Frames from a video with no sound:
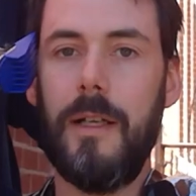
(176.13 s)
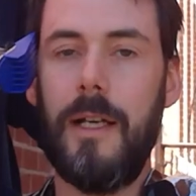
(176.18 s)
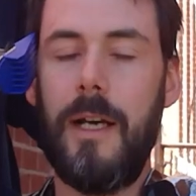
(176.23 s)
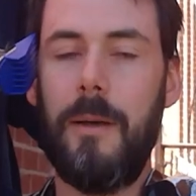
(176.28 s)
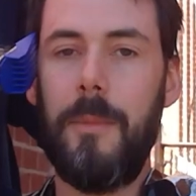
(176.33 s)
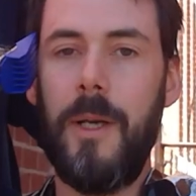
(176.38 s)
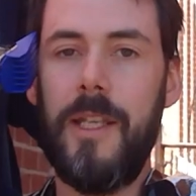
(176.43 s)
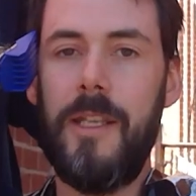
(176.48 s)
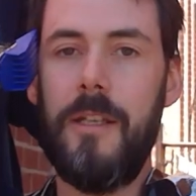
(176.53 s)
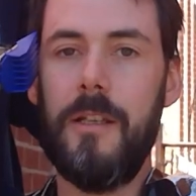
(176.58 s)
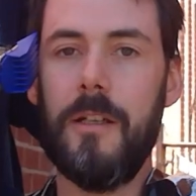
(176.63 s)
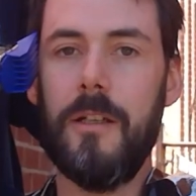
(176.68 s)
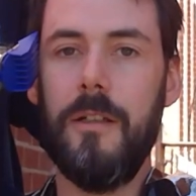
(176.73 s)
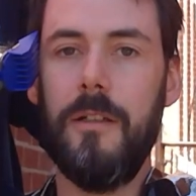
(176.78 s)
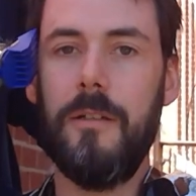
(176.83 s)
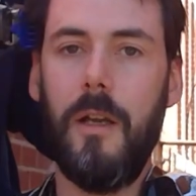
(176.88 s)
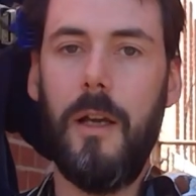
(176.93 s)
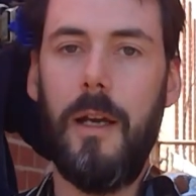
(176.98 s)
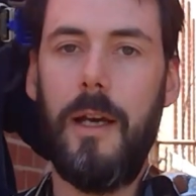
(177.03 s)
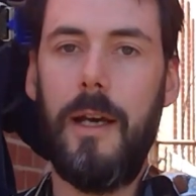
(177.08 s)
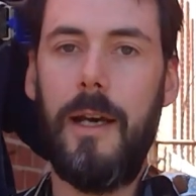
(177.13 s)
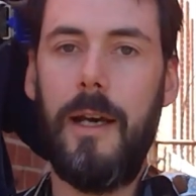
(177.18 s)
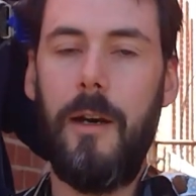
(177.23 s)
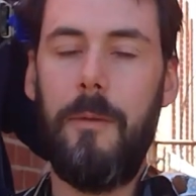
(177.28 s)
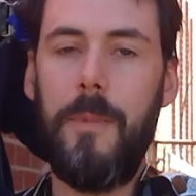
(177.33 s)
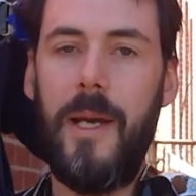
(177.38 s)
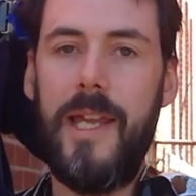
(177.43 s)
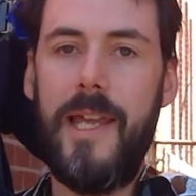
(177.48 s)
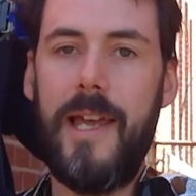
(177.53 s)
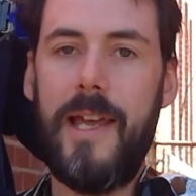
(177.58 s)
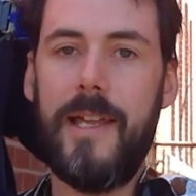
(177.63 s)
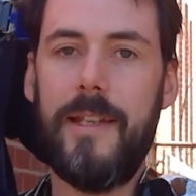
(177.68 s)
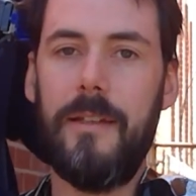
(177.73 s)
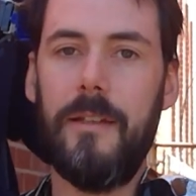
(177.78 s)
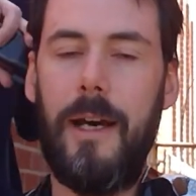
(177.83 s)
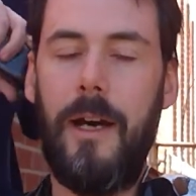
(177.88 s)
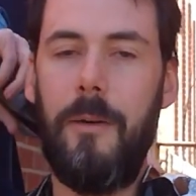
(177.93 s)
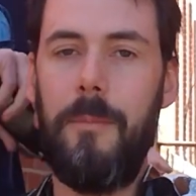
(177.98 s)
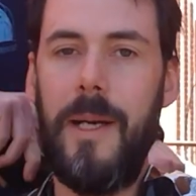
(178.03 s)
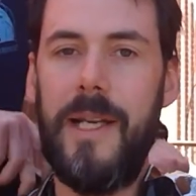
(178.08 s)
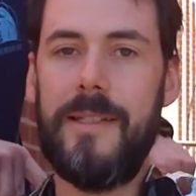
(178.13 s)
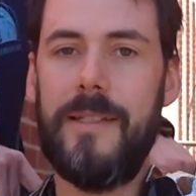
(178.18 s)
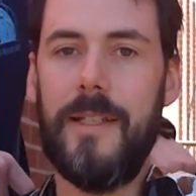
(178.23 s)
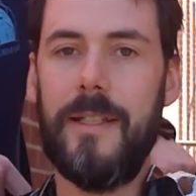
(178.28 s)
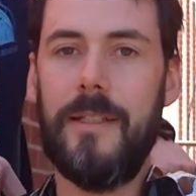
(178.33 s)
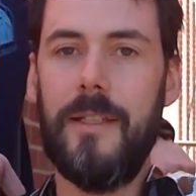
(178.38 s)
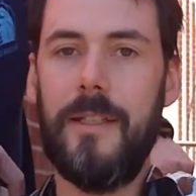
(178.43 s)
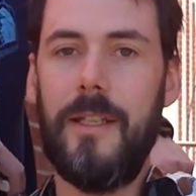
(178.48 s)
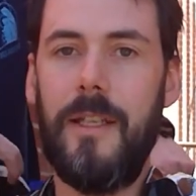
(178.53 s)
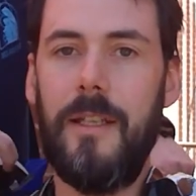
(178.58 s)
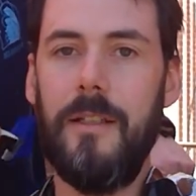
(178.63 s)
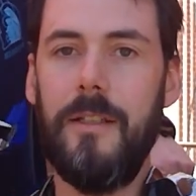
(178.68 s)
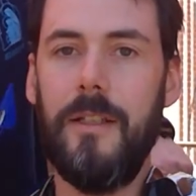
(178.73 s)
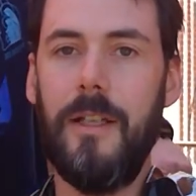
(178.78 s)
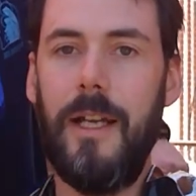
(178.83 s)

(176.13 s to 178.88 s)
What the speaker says: Ow my ear. Ow my head. Ow my dignity.